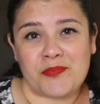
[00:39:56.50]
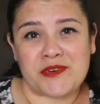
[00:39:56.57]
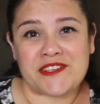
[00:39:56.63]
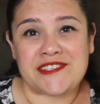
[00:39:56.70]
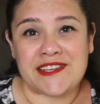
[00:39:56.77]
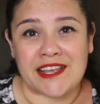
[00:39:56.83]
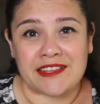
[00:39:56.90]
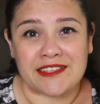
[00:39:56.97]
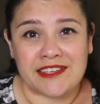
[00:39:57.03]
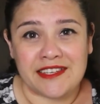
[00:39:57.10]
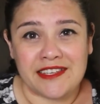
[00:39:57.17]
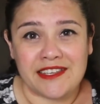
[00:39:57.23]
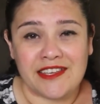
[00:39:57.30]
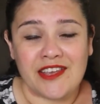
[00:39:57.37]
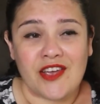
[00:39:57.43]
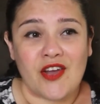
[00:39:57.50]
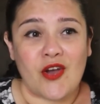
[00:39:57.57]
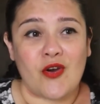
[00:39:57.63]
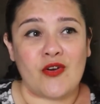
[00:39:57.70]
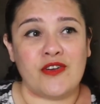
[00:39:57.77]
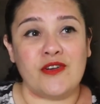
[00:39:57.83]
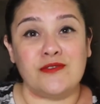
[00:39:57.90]
personality
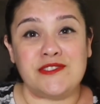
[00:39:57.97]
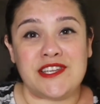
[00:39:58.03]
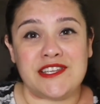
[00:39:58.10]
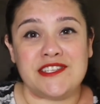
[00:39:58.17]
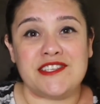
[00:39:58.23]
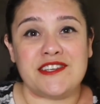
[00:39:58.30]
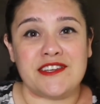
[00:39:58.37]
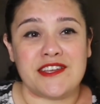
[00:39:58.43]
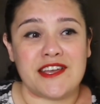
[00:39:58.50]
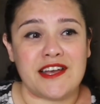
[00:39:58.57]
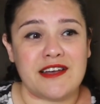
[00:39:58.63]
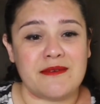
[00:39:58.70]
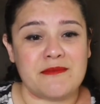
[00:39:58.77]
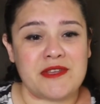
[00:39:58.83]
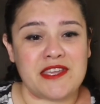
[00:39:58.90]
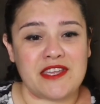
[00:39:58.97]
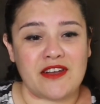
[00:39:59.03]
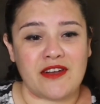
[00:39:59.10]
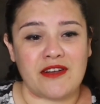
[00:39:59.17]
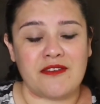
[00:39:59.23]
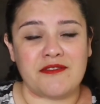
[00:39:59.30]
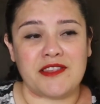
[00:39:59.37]
or no tension coming
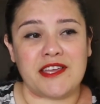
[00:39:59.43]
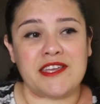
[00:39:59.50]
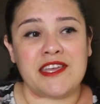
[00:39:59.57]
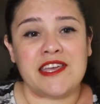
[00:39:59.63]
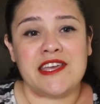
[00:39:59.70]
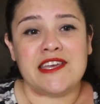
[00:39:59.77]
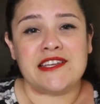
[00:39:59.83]
of like